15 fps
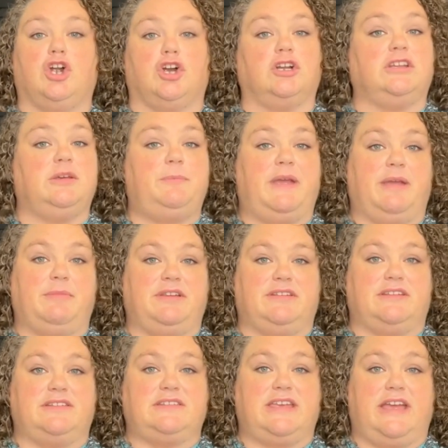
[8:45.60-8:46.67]
Early payment
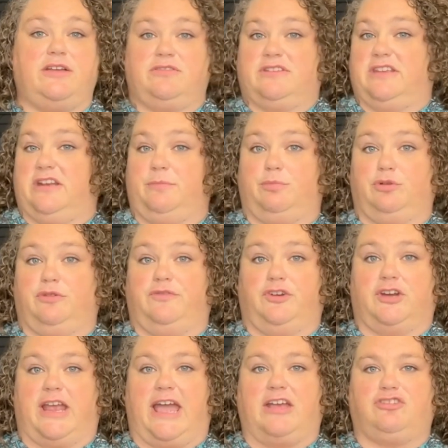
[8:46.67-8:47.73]
discounts can improve
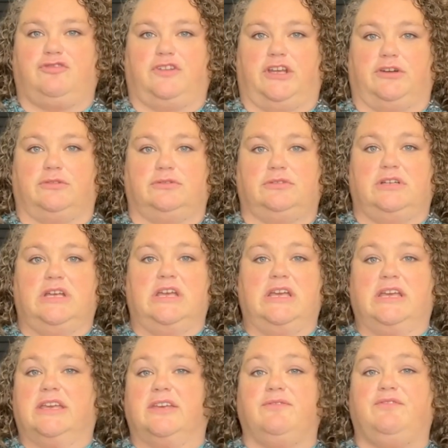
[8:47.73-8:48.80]
your cash flow.
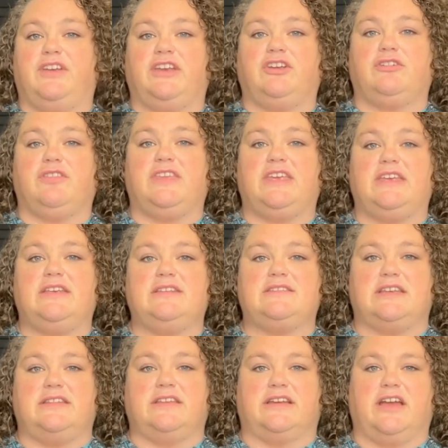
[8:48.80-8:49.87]
Configure these
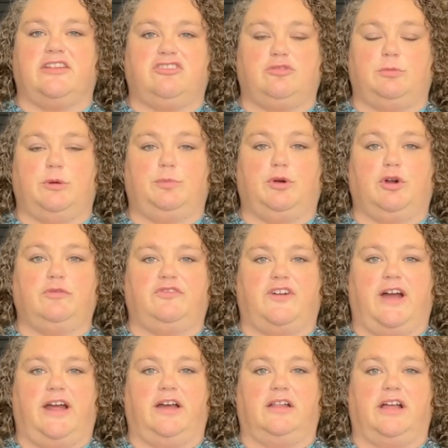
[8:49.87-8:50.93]
in the customer
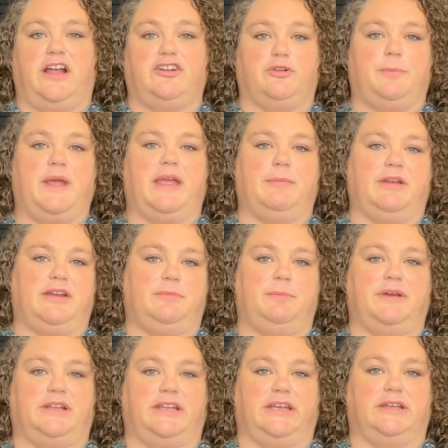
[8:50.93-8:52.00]
profile under Payment and
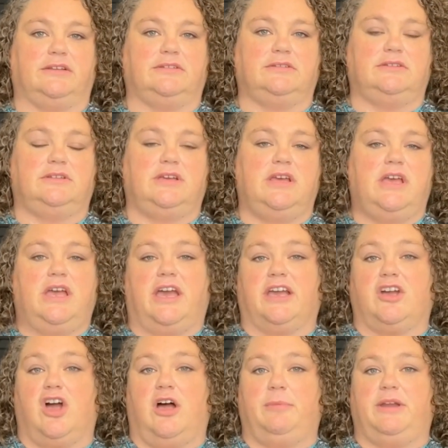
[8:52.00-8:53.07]
Billing. A
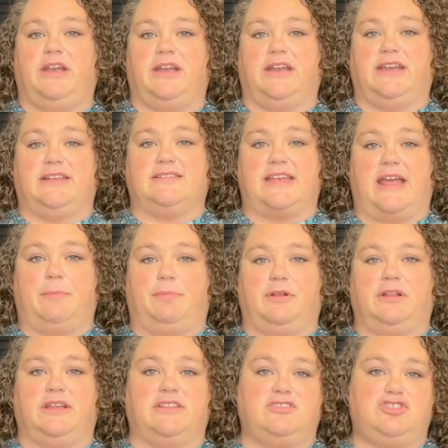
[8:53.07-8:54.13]
common
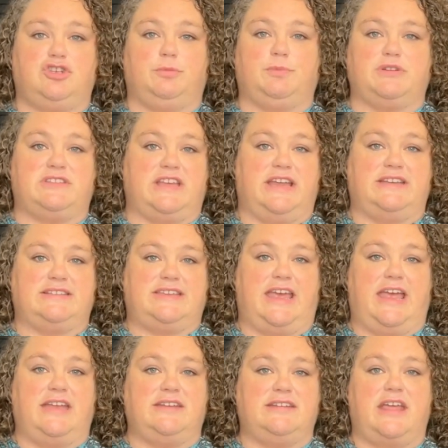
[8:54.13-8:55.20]
example is 2%
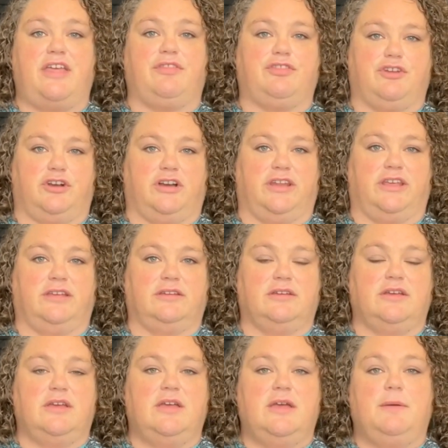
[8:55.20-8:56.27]
10 net 30,
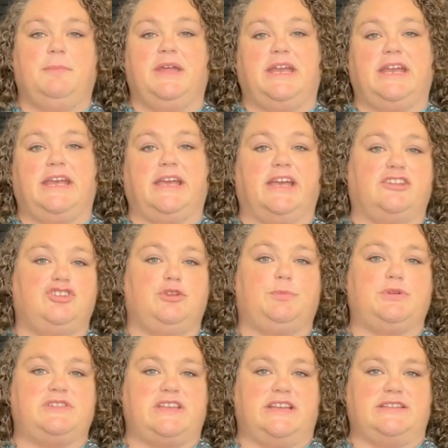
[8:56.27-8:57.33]
meaning a
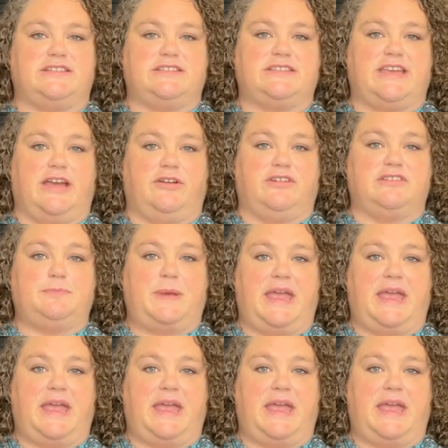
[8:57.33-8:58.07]
2% discount